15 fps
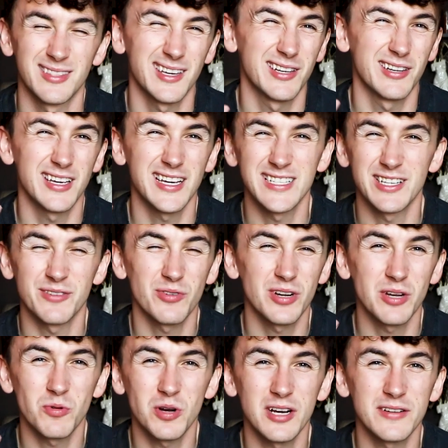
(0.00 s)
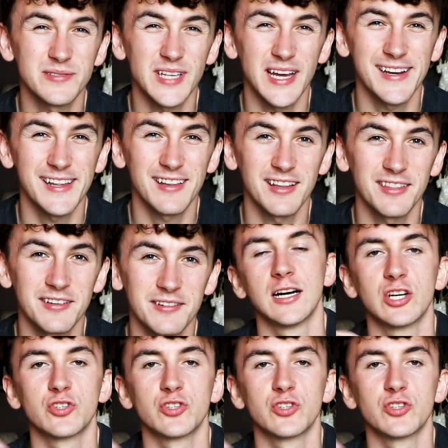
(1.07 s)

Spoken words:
then is it really worth staying in London?